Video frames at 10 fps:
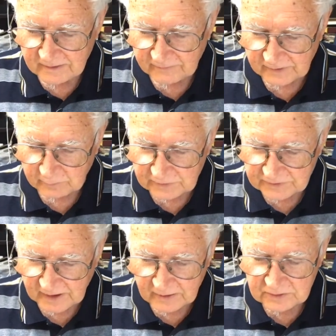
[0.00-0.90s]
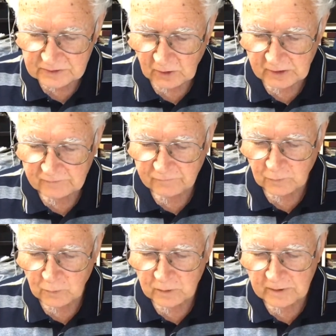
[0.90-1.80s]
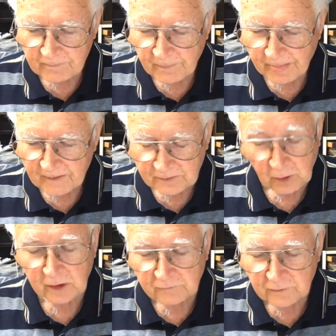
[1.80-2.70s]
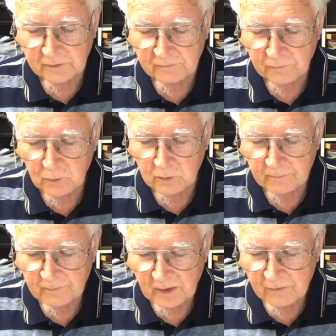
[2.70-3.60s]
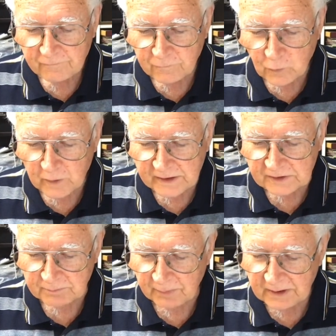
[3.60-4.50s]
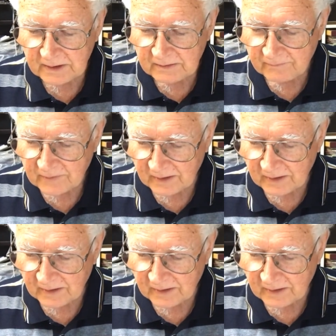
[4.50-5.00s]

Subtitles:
Then it was Canon's 1954 4SB,